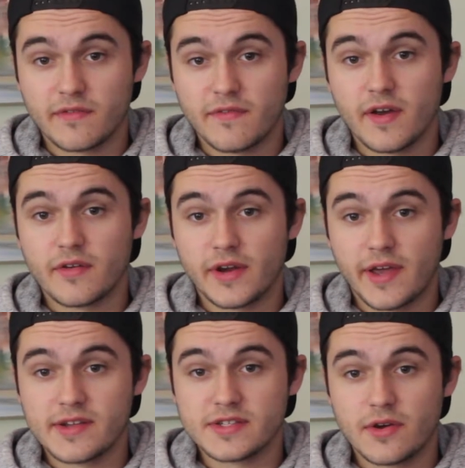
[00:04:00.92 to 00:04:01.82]
to further
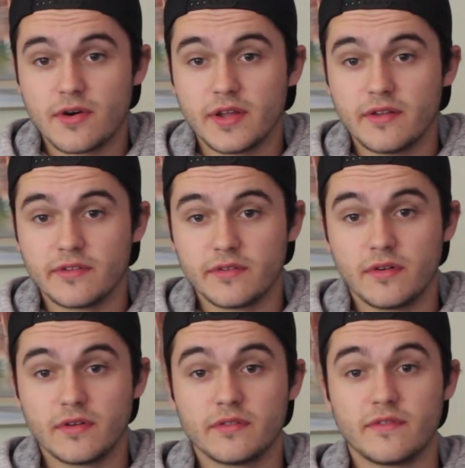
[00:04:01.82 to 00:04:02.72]
engage the audience in
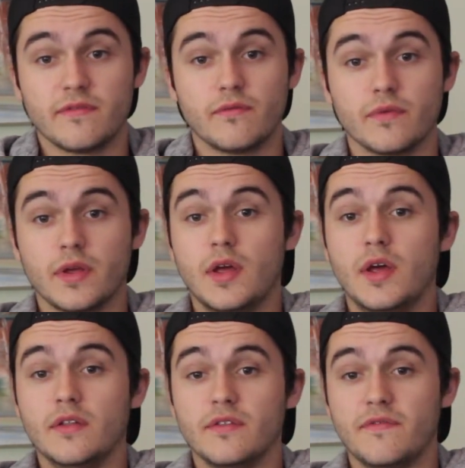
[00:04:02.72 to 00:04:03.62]
order
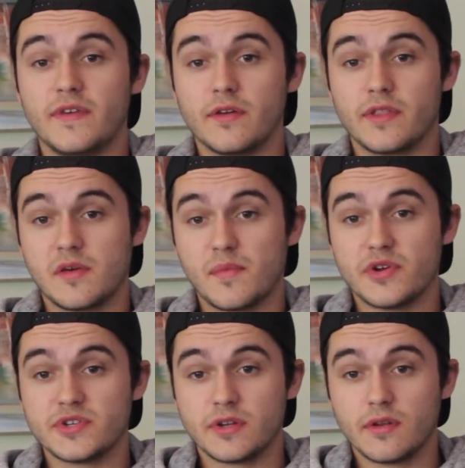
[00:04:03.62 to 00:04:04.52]
to feel the
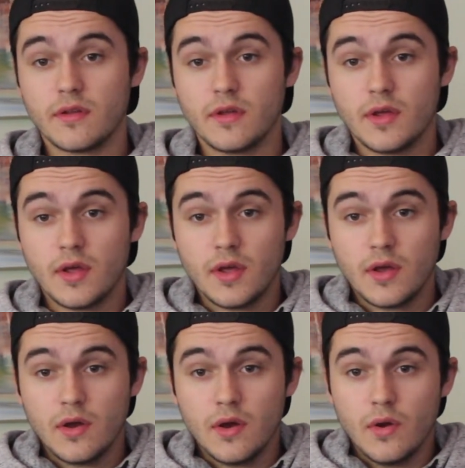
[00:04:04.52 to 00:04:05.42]
emotion.
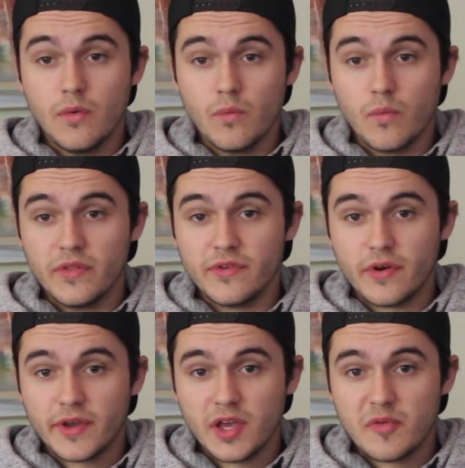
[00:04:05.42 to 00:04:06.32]
When
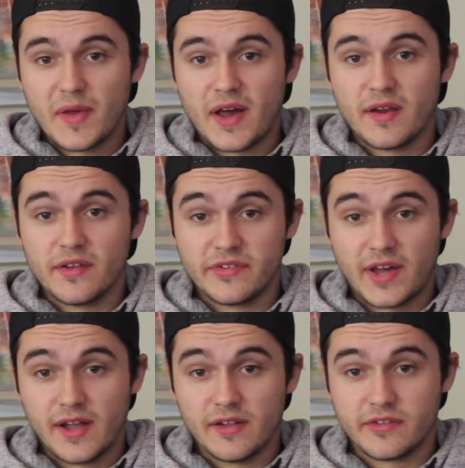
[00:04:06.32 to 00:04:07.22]
talking about the
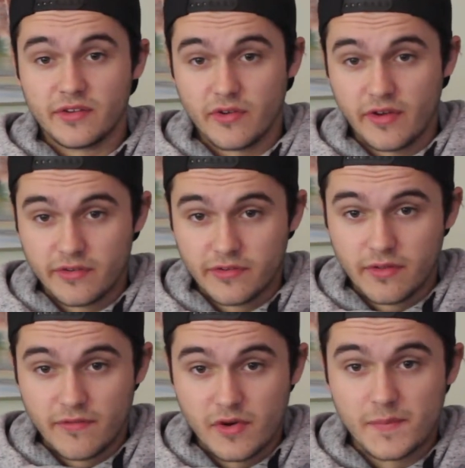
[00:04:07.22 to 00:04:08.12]
stylistic choice
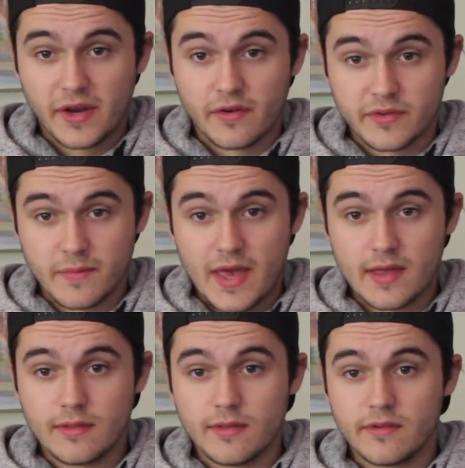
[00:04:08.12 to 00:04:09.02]
the filmmaker has
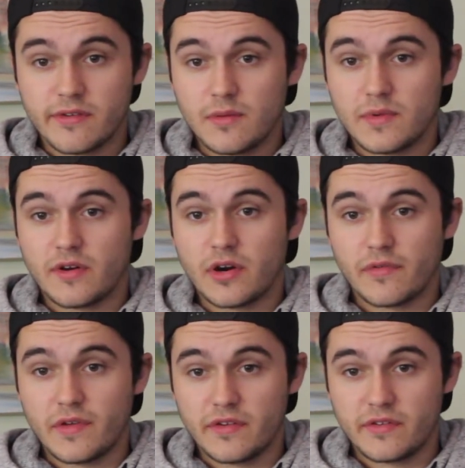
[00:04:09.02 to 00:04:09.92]
made, the
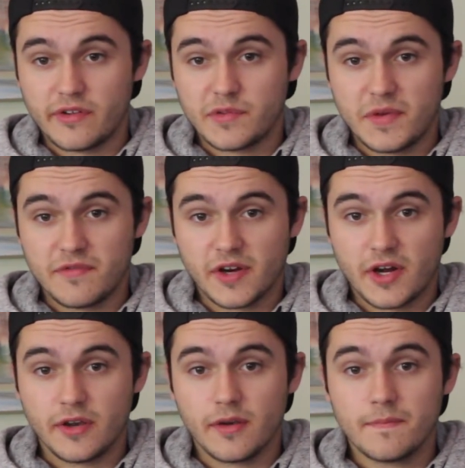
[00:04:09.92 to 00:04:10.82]
cinematography is not to be
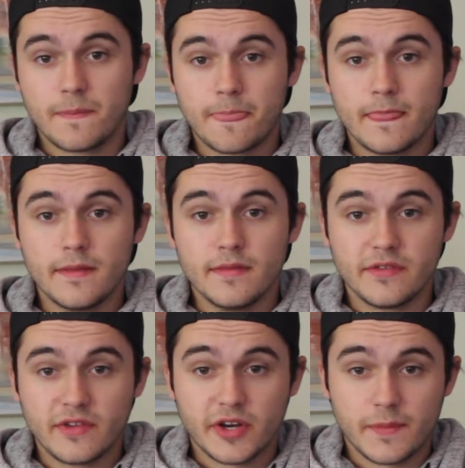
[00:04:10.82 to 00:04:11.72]
forgotten.
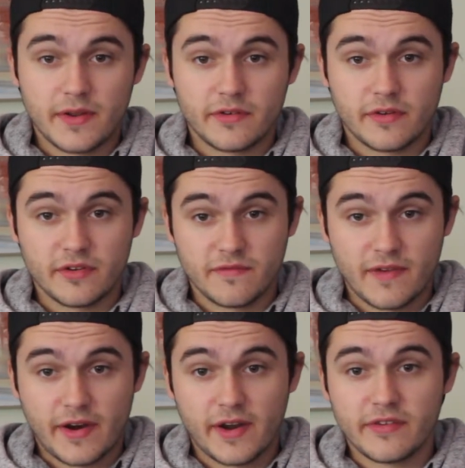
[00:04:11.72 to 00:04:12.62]
This documentary is
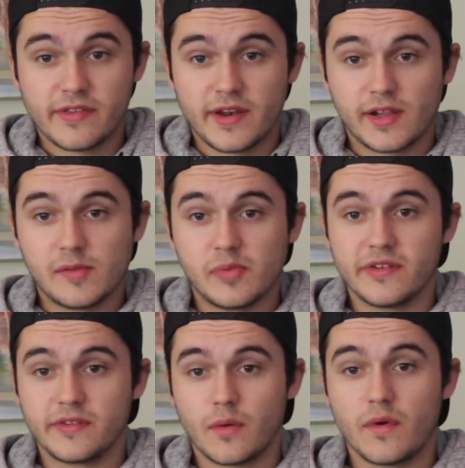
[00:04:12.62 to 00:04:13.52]
very aesthetically pleasing to